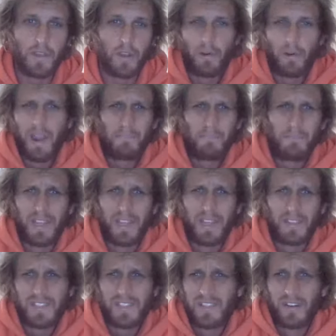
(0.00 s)
crap
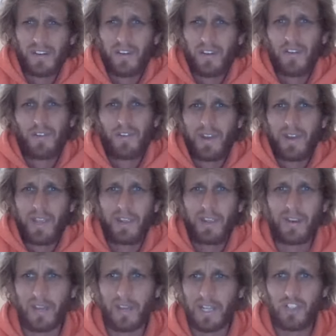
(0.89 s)
meats that I don't
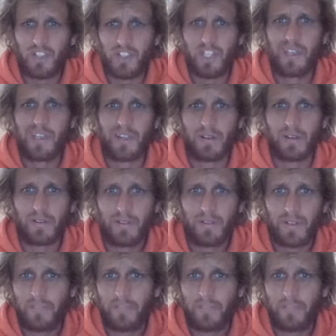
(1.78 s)
need, like chicken.